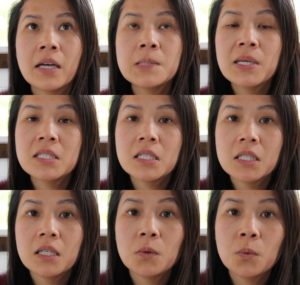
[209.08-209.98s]
That's
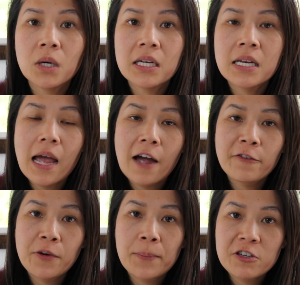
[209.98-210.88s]
basically what an
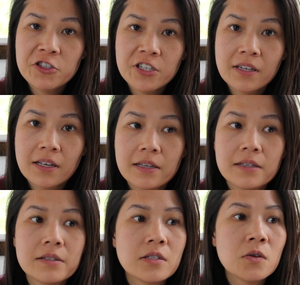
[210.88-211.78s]
affirmation is.